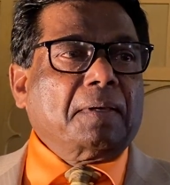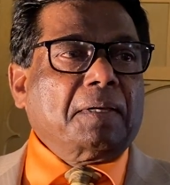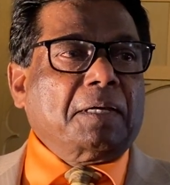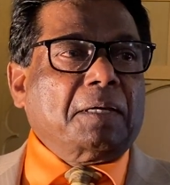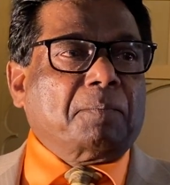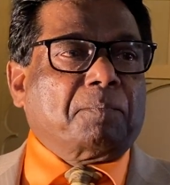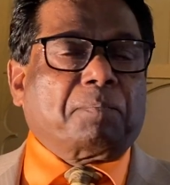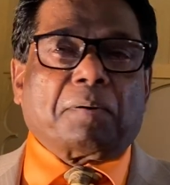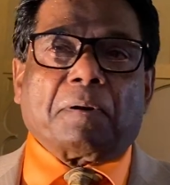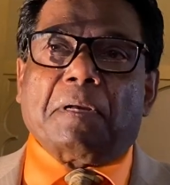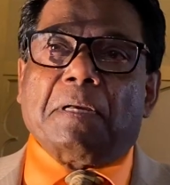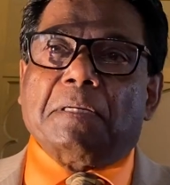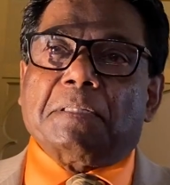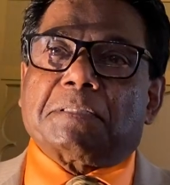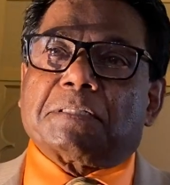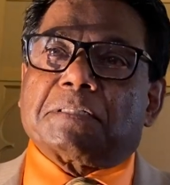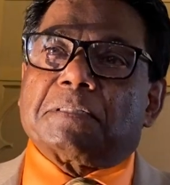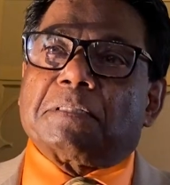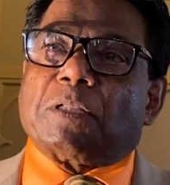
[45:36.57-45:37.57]
He
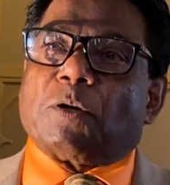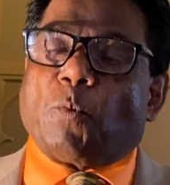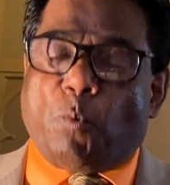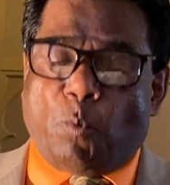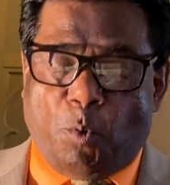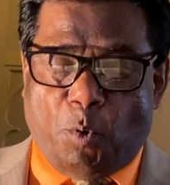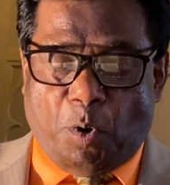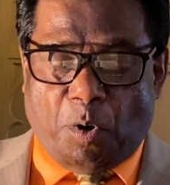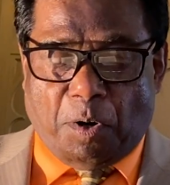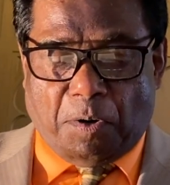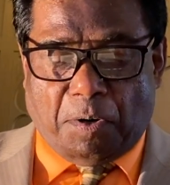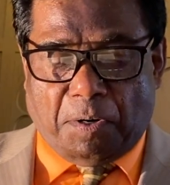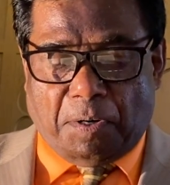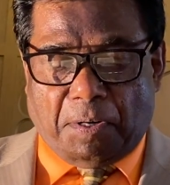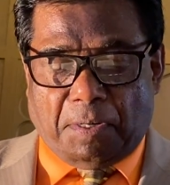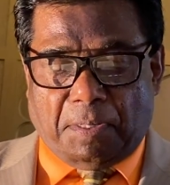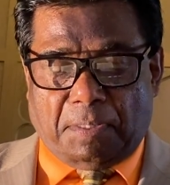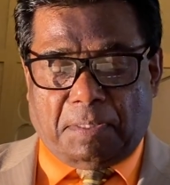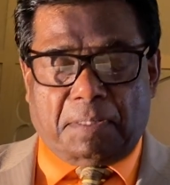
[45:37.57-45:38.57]
preached the
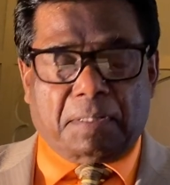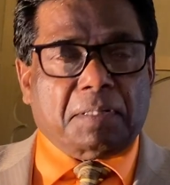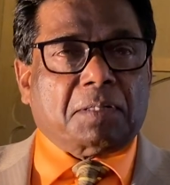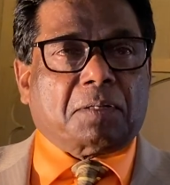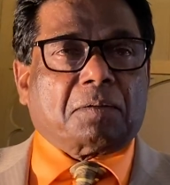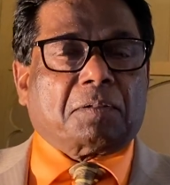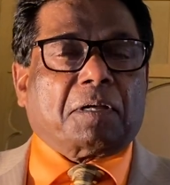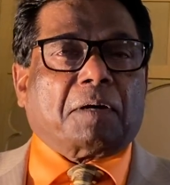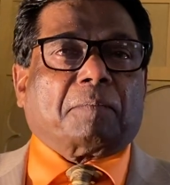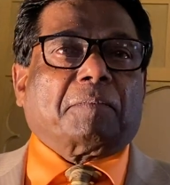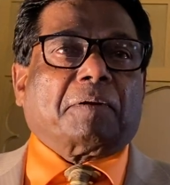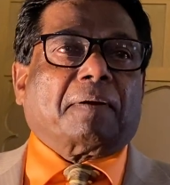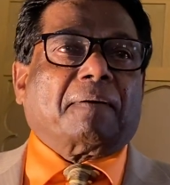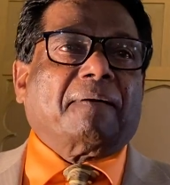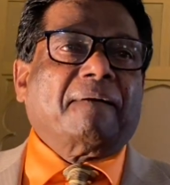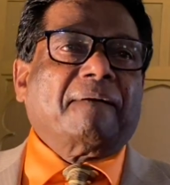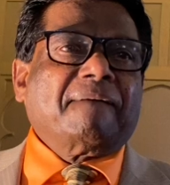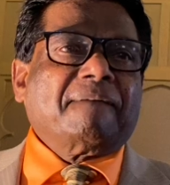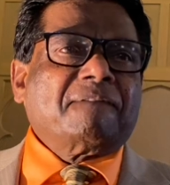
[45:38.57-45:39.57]
word to them. You know.
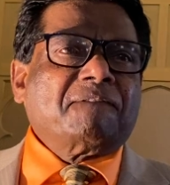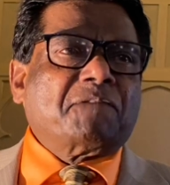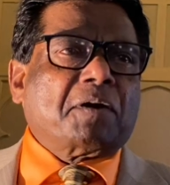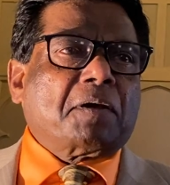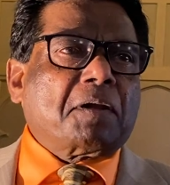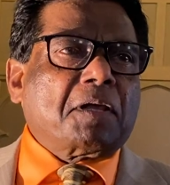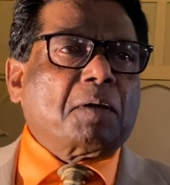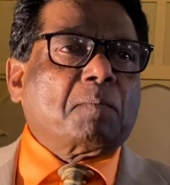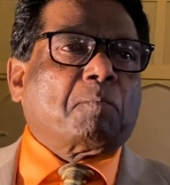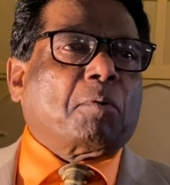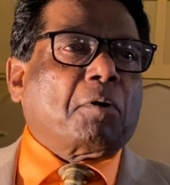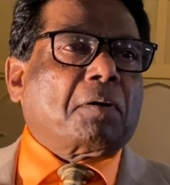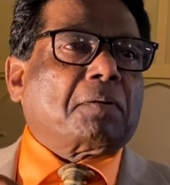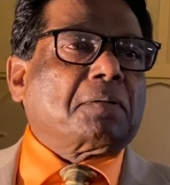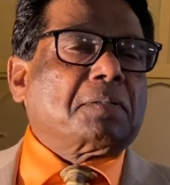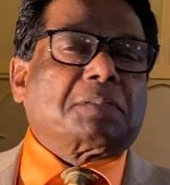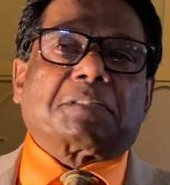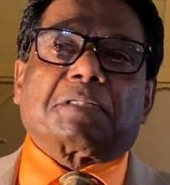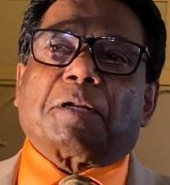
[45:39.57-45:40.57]
Very
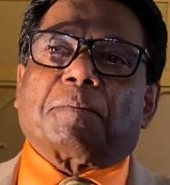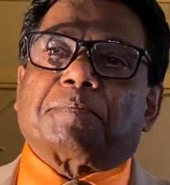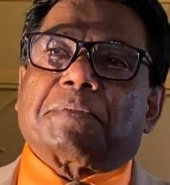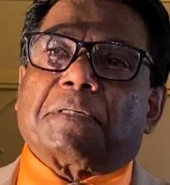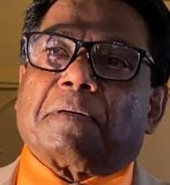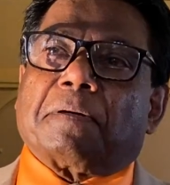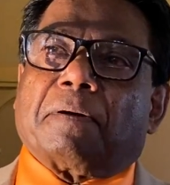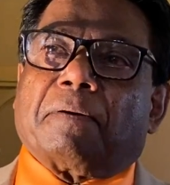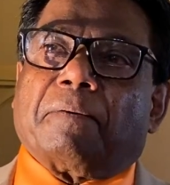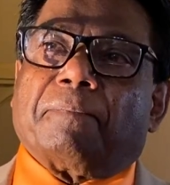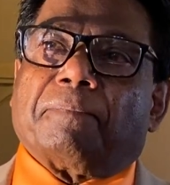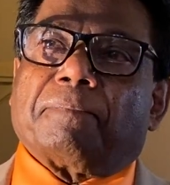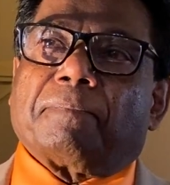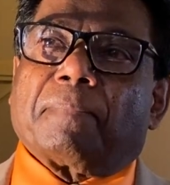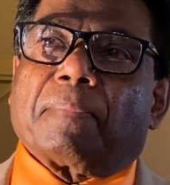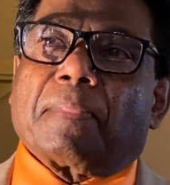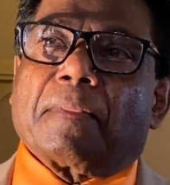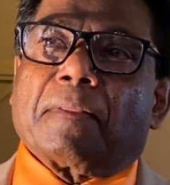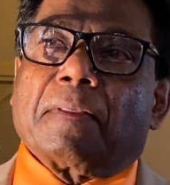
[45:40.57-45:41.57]
important scripture.
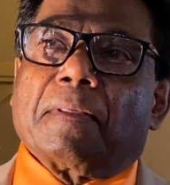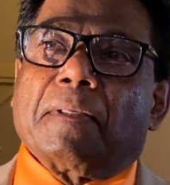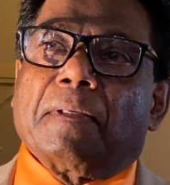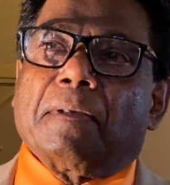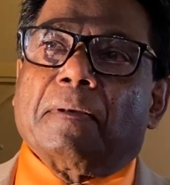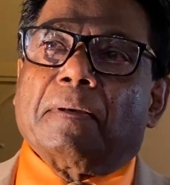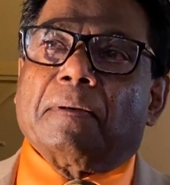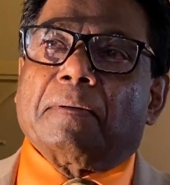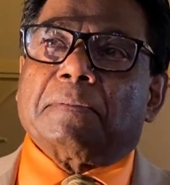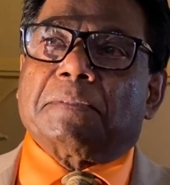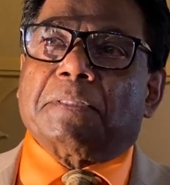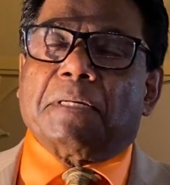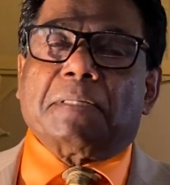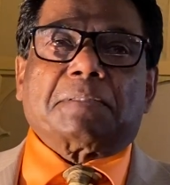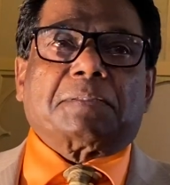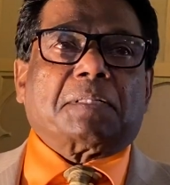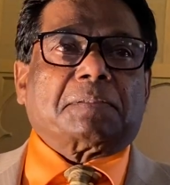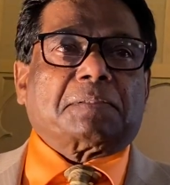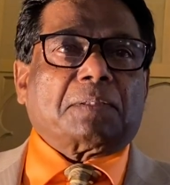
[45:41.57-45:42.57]

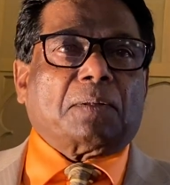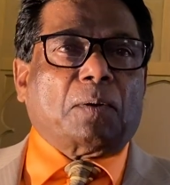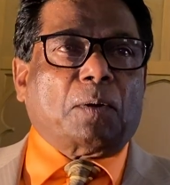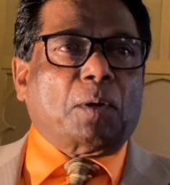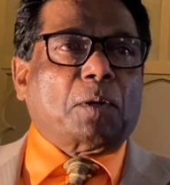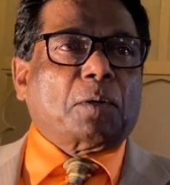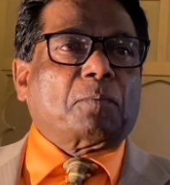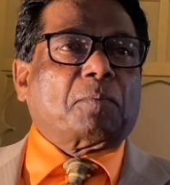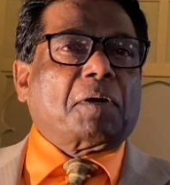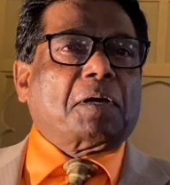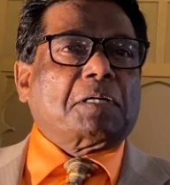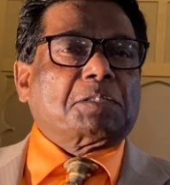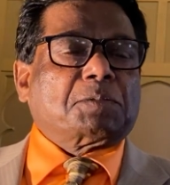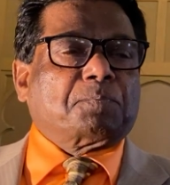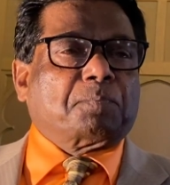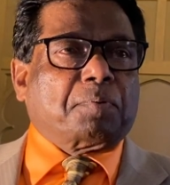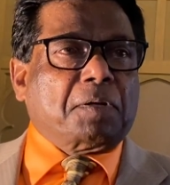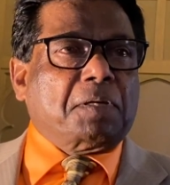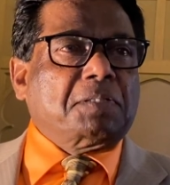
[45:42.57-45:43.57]
Jesus always
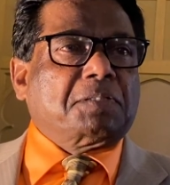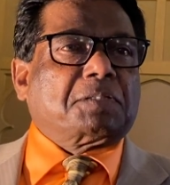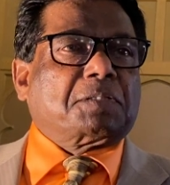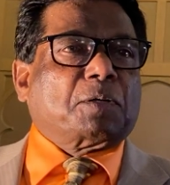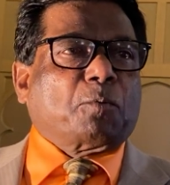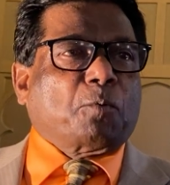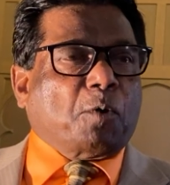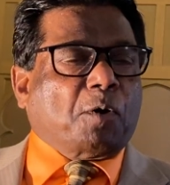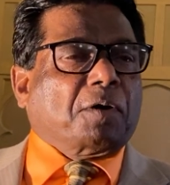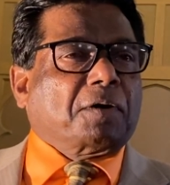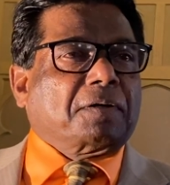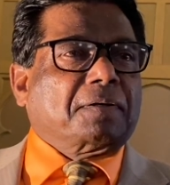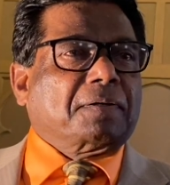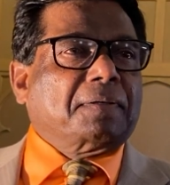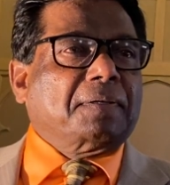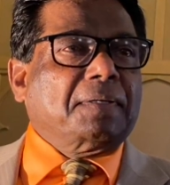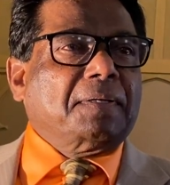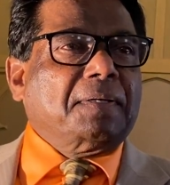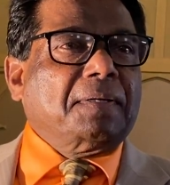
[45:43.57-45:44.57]
preached the word.
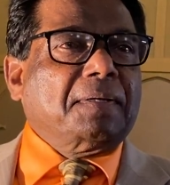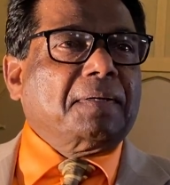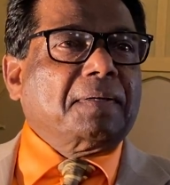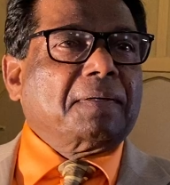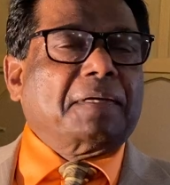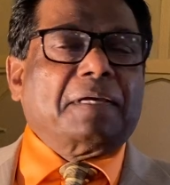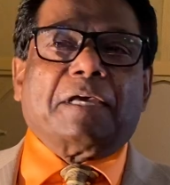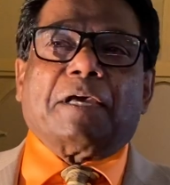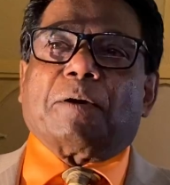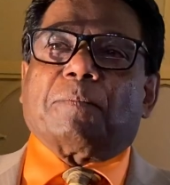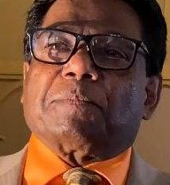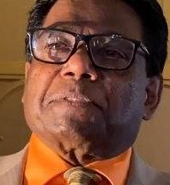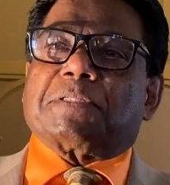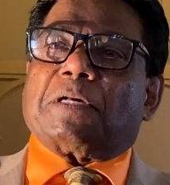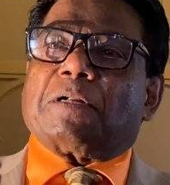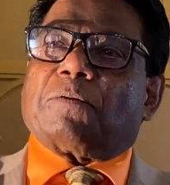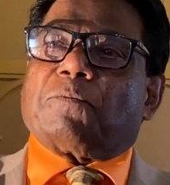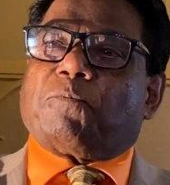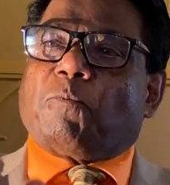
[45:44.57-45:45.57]
He
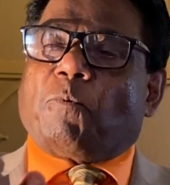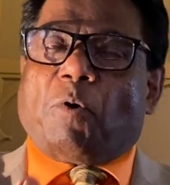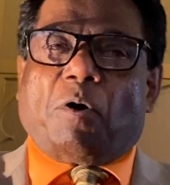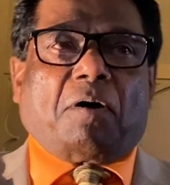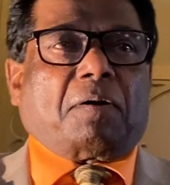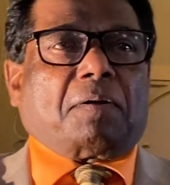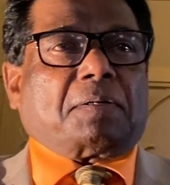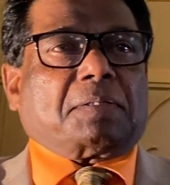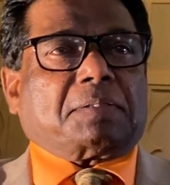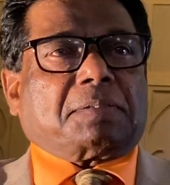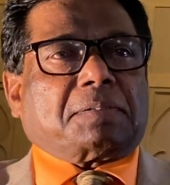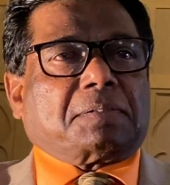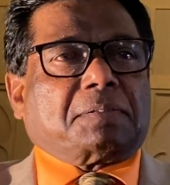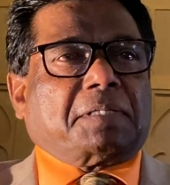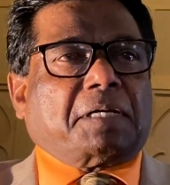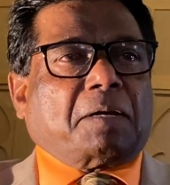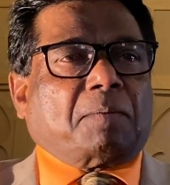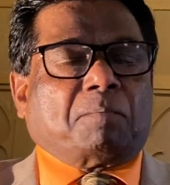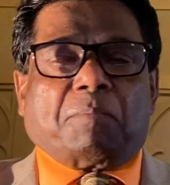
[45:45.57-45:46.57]
himself was
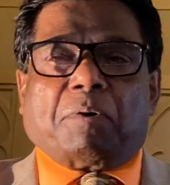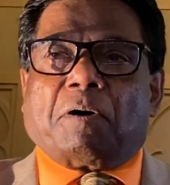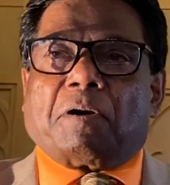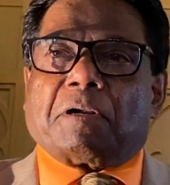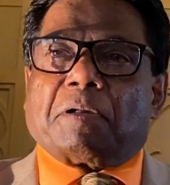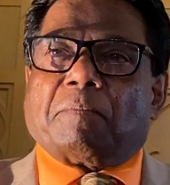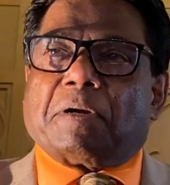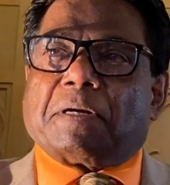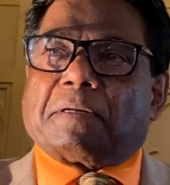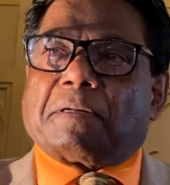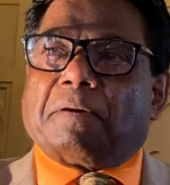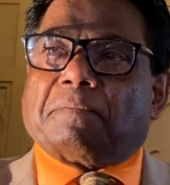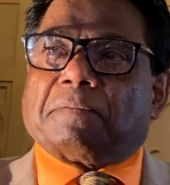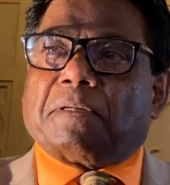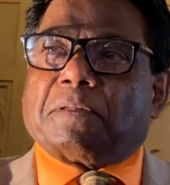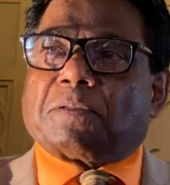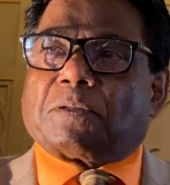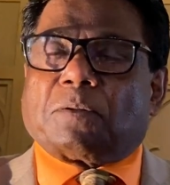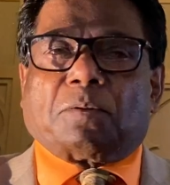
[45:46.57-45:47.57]
the embodiment of
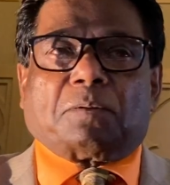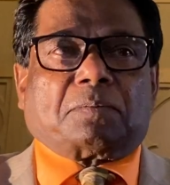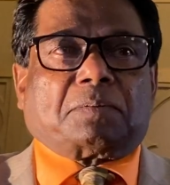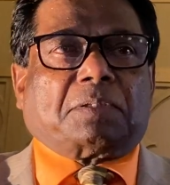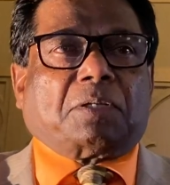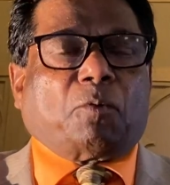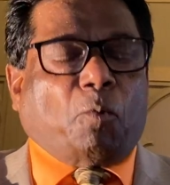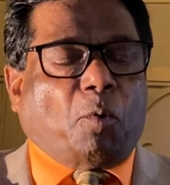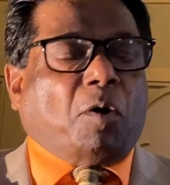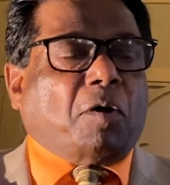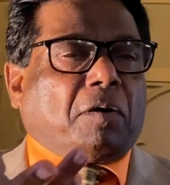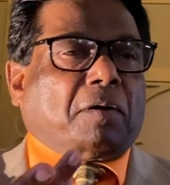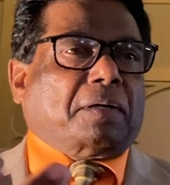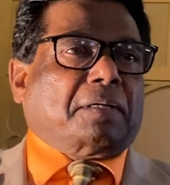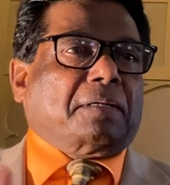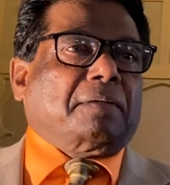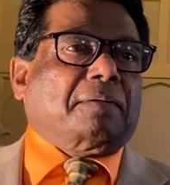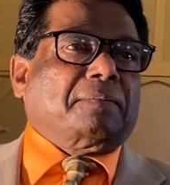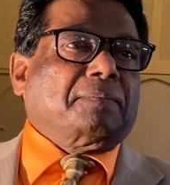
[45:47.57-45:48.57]
the truth, the
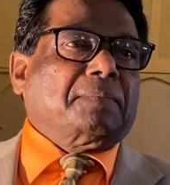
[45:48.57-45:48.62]
word.